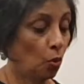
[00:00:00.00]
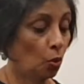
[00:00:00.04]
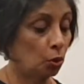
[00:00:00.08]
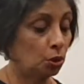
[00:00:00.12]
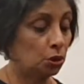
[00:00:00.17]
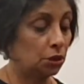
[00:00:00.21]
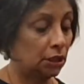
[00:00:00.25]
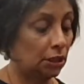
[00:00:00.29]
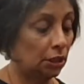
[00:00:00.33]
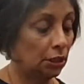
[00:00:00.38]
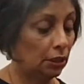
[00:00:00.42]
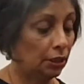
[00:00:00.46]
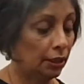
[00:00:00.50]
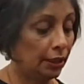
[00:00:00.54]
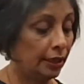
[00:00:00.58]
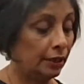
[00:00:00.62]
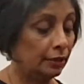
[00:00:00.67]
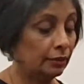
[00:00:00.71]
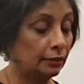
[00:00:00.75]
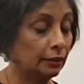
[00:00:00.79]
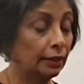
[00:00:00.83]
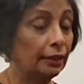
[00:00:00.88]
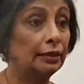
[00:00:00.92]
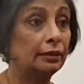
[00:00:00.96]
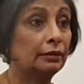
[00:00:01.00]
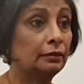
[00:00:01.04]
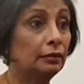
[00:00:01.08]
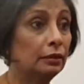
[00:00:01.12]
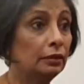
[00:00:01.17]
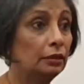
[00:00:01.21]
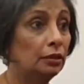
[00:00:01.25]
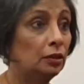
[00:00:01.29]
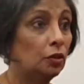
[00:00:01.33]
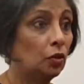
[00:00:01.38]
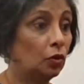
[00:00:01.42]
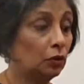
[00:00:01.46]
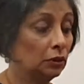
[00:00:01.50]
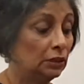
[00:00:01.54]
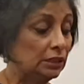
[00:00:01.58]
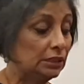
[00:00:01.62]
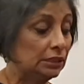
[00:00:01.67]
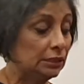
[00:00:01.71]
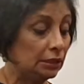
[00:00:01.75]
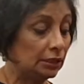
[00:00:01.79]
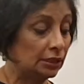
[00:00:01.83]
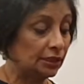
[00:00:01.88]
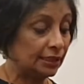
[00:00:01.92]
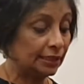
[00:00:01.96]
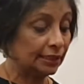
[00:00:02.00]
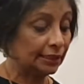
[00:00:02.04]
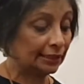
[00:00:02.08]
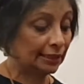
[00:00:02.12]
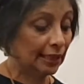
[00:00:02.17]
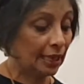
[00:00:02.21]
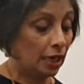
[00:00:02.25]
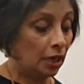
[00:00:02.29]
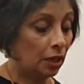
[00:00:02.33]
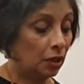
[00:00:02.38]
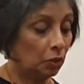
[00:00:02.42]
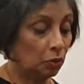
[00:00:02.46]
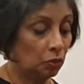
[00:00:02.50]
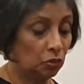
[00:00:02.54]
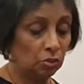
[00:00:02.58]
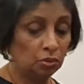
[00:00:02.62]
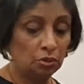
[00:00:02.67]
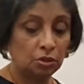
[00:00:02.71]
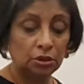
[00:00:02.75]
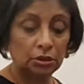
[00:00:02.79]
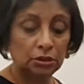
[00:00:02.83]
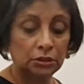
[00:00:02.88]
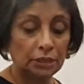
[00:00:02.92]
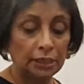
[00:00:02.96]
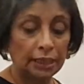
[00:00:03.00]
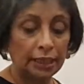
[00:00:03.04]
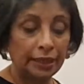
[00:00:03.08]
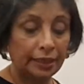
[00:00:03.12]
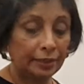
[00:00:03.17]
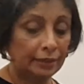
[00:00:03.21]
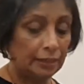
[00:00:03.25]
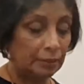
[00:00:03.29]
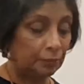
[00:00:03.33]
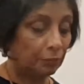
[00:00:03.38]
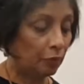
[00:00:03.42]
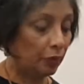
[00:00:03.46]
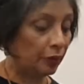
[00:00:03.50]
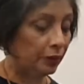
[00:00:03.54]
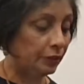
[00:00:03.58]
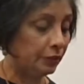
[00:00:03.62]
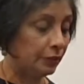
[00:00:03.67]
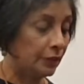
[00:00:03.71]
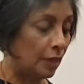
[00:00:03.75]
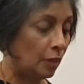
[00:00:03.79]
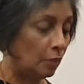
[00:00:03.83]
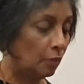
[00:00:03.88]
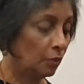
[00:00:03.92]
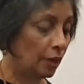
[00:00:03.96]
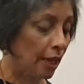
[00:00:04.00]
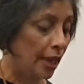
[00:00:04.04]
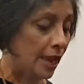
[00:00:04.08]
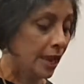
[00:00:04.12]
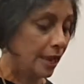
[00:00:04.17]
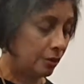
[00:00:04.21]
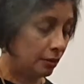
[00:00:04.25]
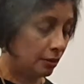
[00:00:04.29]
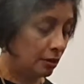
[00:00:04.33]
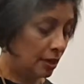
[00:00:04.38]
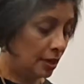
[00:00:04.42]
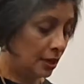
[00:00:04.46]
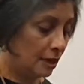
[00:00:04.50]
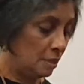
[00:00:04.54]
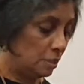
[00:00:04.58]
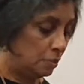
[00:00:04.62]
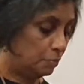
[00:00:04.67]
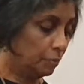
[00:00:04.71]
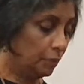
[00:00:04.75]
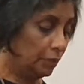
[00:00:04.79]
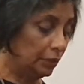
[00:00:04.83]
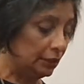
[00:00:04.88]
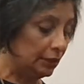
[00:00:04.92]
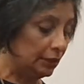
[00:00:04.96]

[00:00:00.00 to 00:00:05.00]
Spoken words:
water, and then all the dirt is out, and I'm going to now put